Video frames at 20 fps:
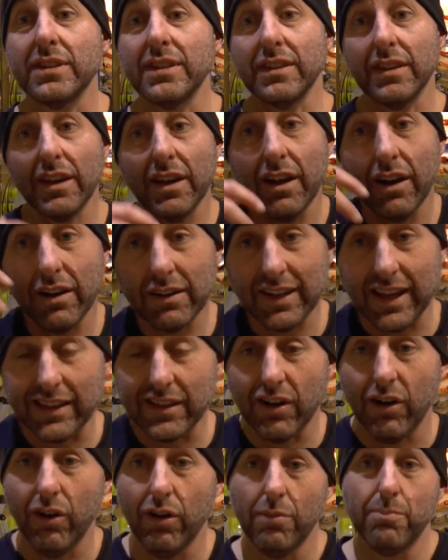and I'll get
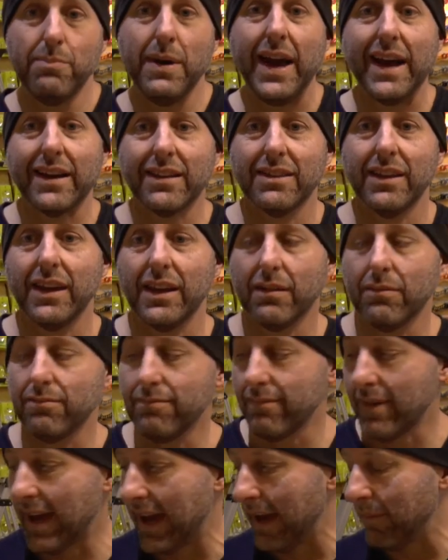the whole back
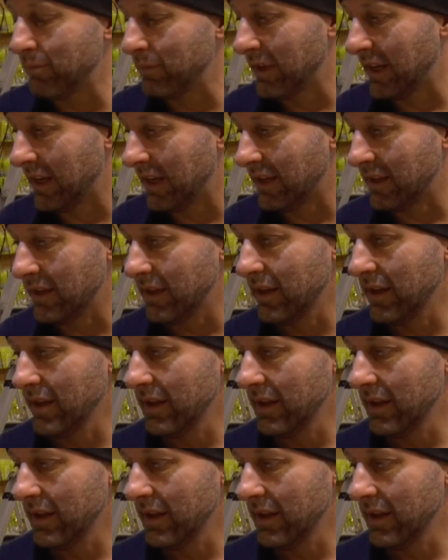thing happening.